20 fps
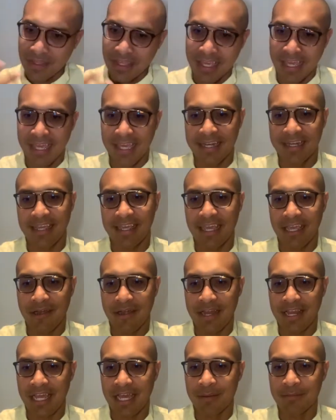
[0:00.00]
And here
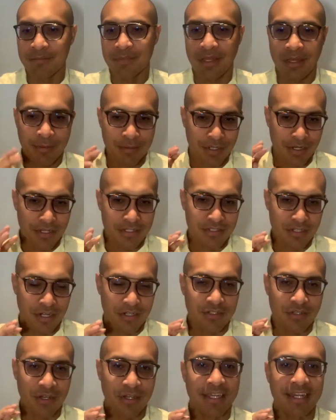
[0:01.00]
I am. I'm going to
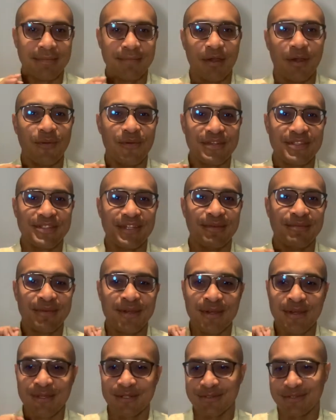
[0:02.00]
start talking about wisdom
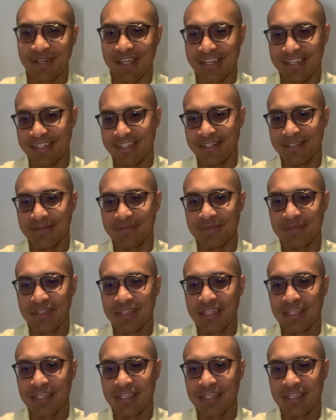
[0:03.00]
right now.